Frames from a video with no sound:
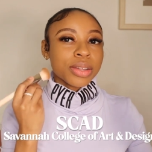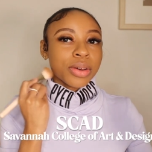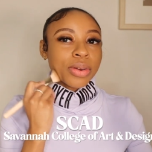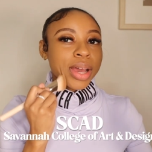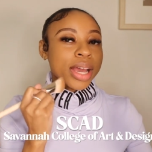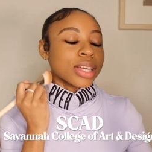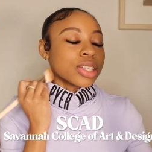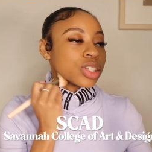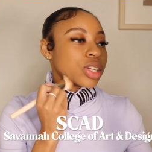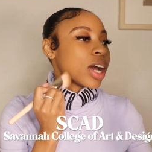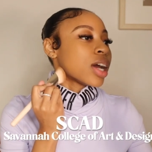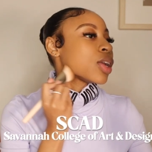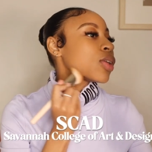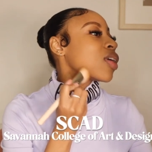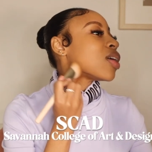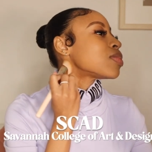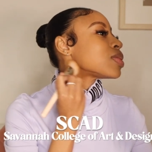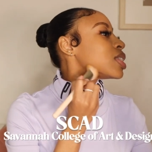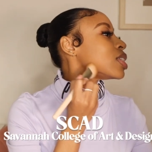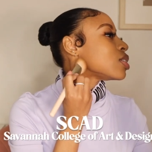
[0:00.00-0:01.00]
location. I know
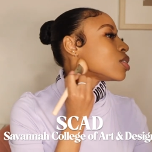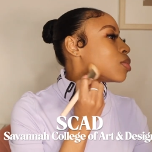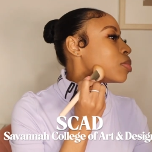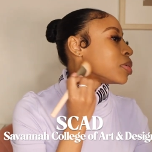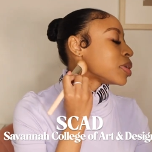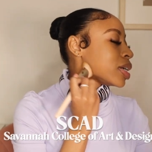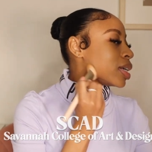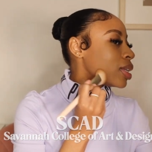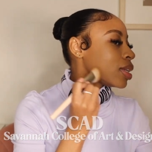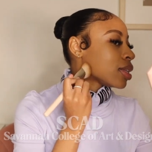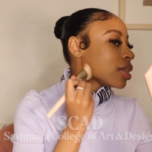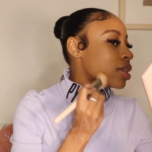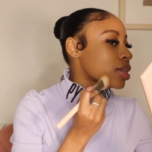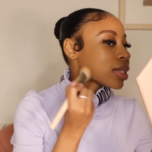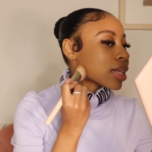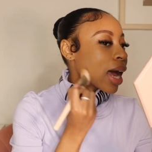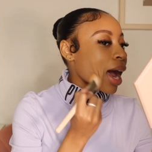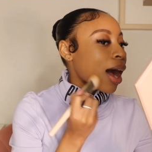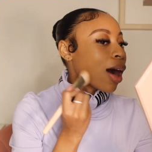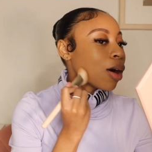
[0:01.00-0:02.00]
I'm still blending
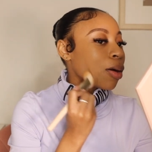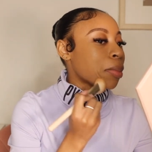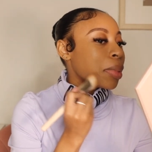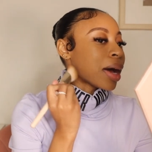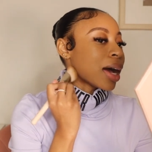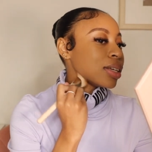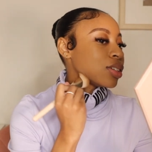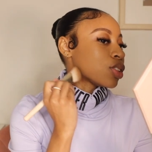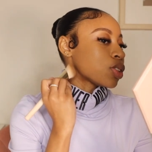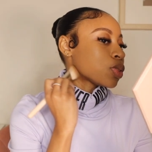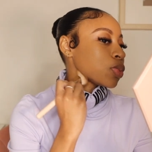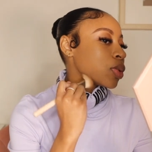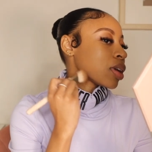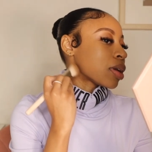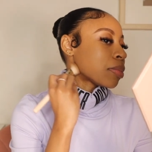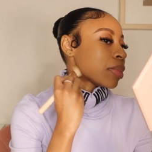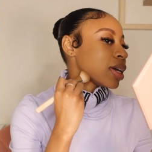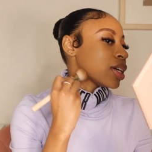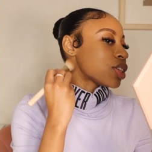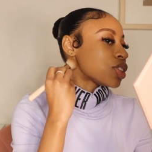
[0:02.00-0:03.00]
this out, but I just want
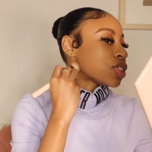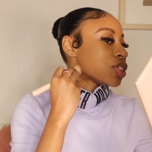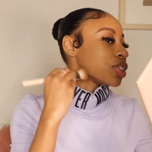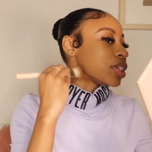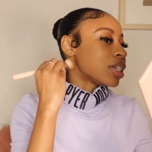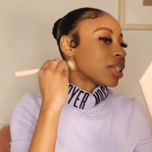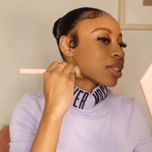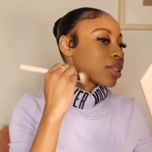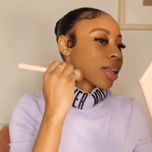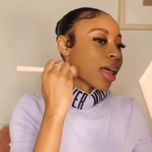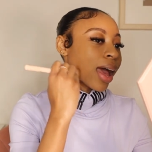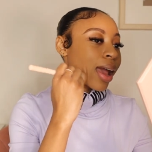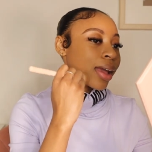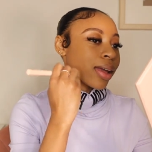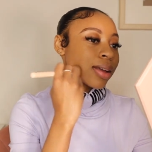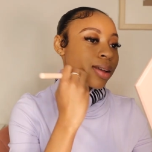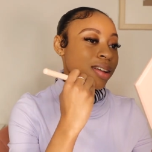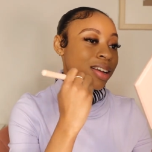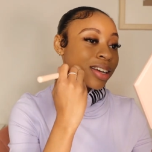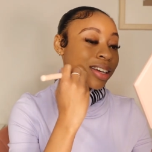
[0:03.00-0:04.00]
to make sure it's
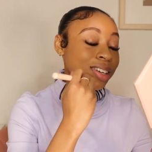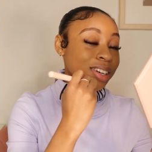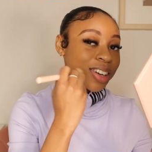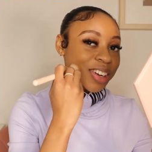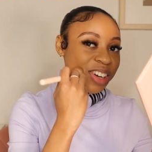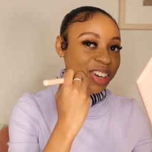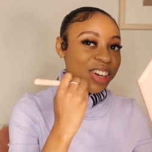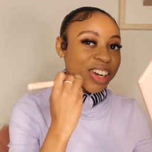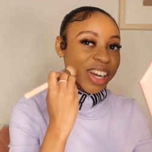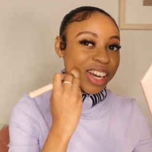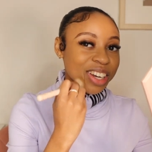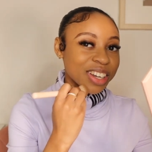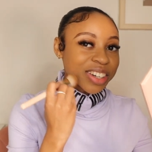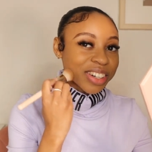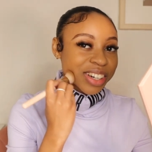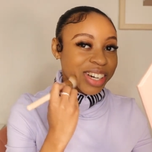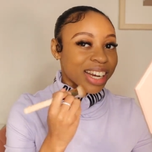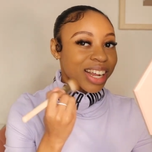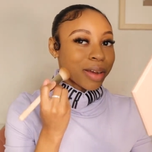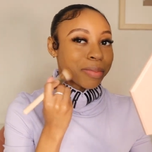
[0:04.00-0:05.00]
like good,
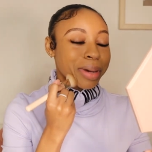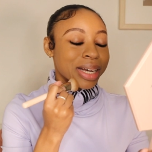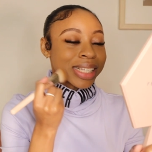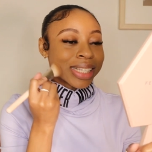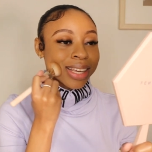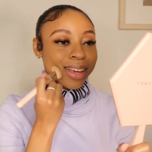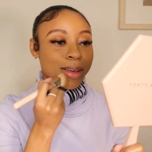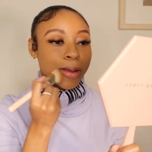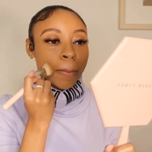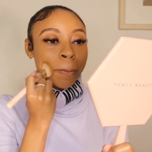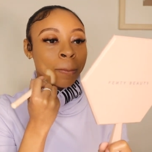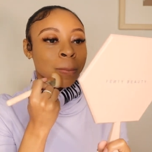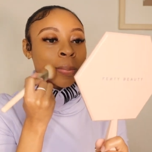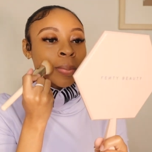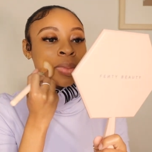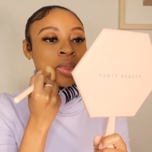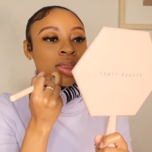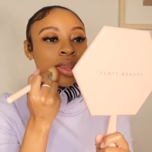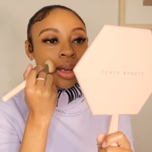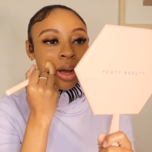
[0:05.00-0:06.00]
good in my skin.
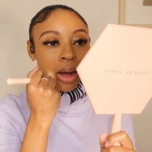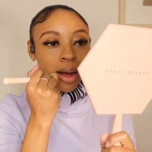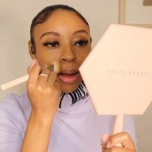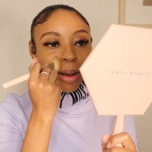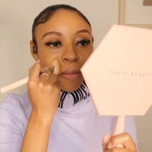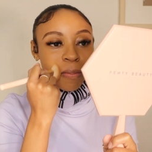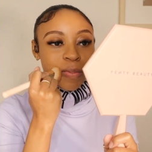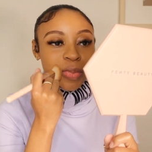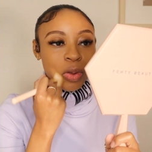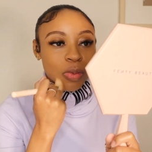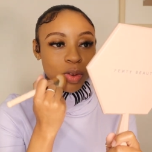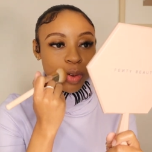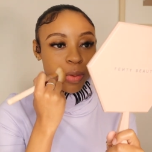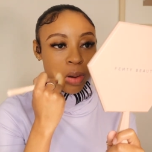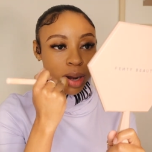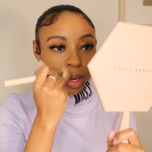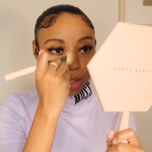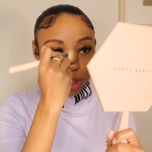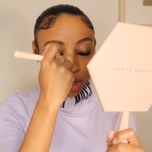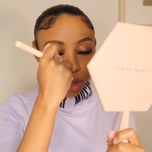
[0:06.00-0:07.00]
Um, we
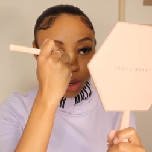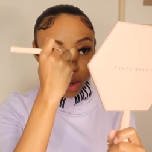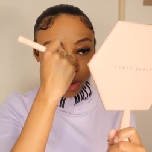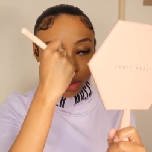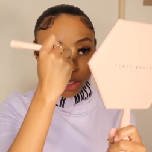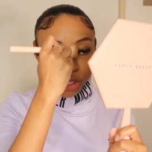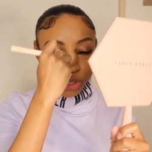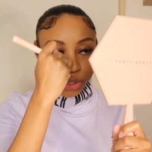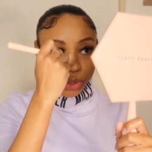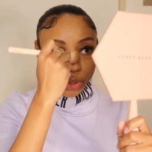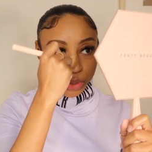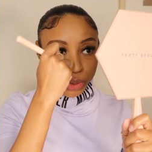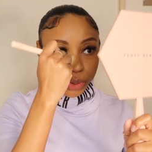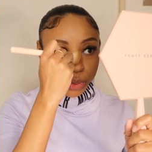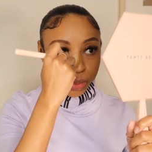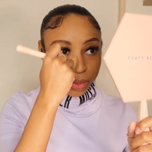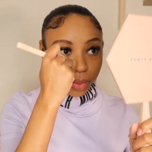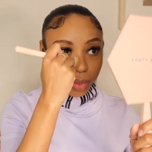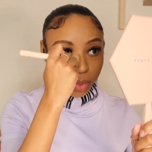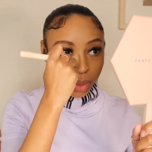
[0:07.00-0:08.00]
wanted to go
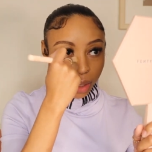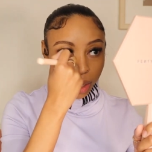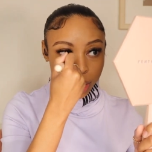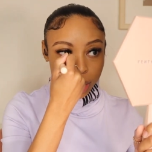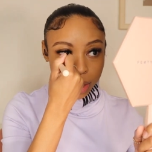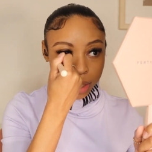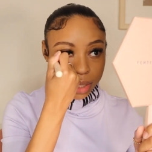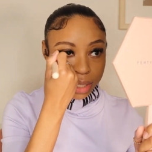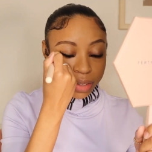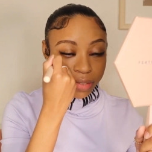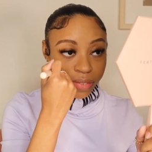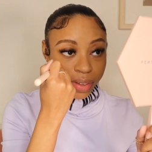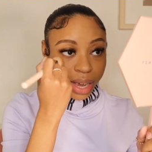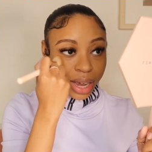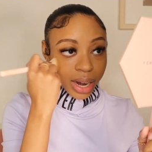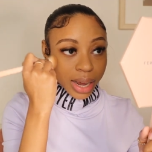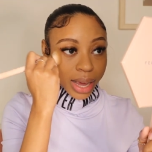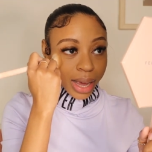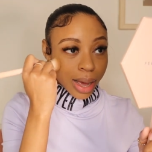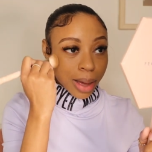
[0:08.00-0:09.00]
to the
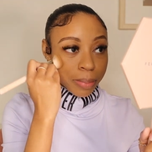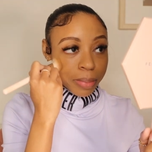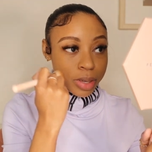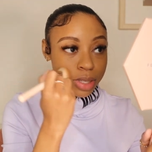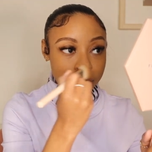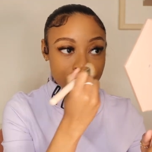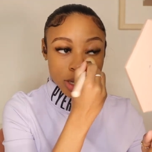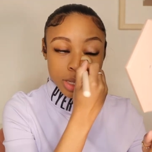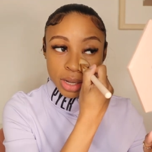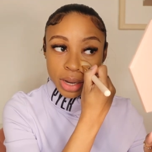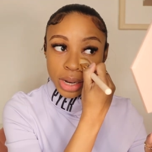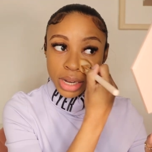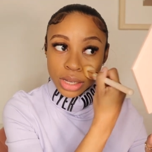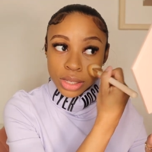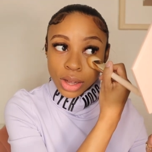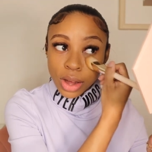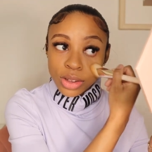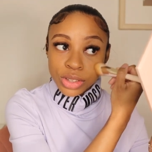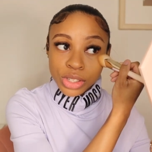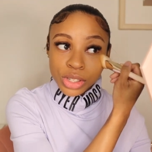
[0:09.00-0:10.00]
Savannah campus because there
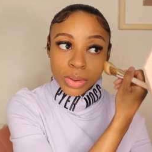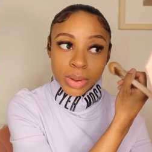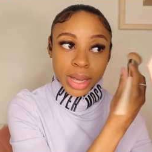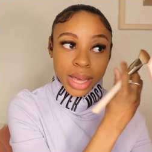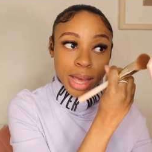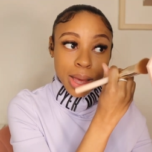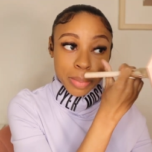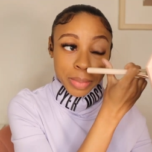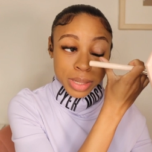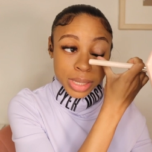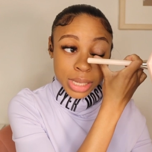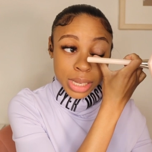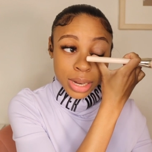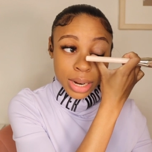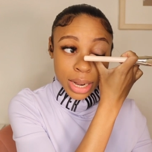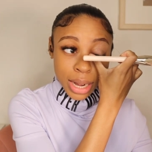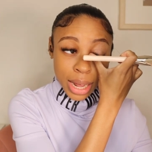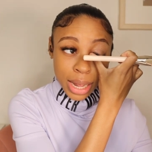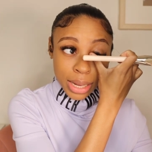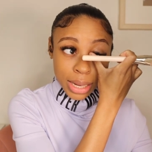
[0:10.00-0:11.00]
is also a campus
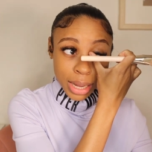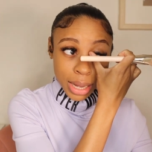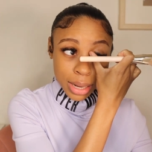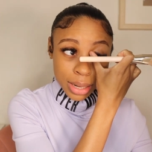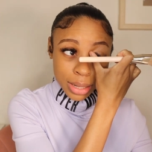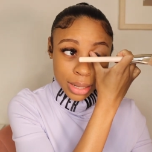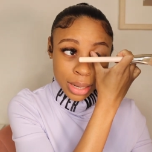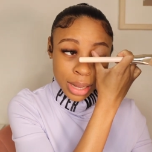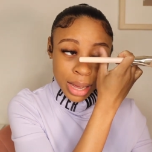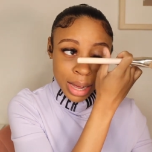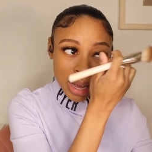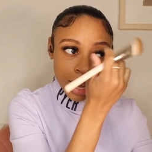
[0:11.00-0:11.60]
here in Atlanta